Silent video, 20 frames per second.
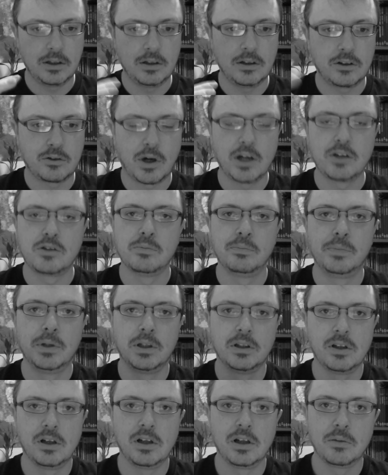try to
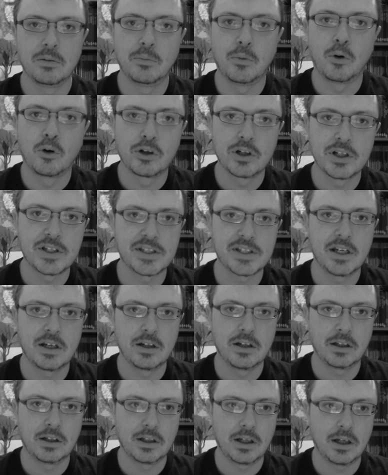build a little more the
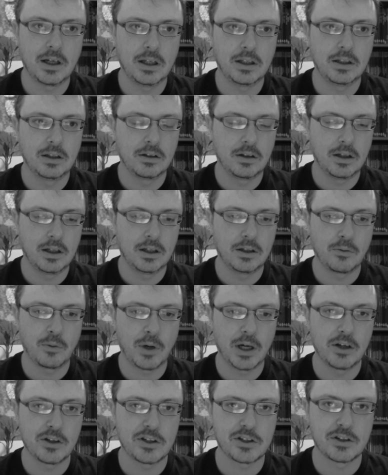setting and
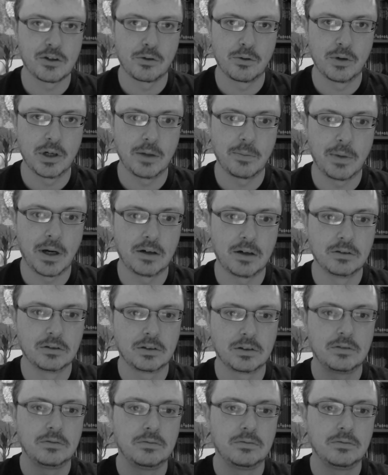write a story about